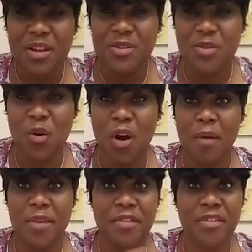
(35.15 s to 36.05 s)

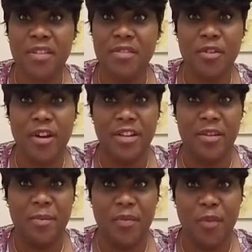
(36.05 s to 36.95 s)
So these are great
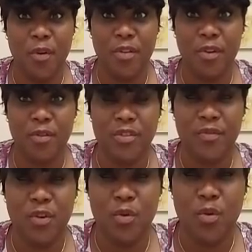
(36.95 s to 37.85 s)
tips for those
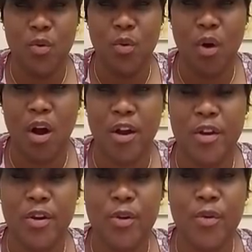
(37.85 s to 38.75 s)
of you who are
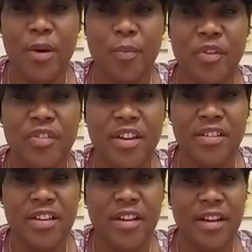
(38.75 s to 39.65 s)
new at
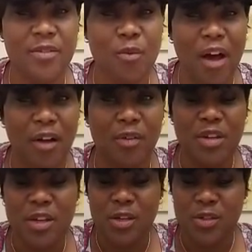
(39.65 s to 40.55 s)
presenting as
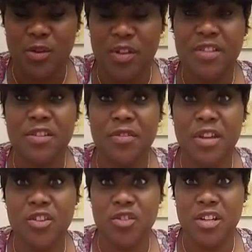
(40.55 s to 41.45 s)
well. So these are the
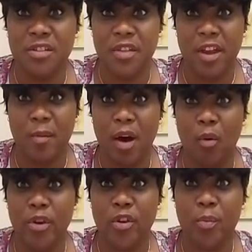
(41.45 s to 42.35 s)
things you need to think about
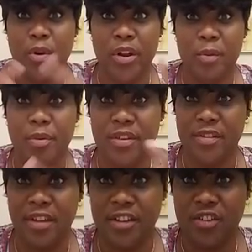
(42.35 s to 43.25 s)
when you're putting a
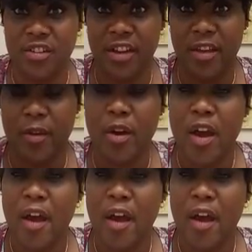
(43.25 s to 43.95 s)
presentation together.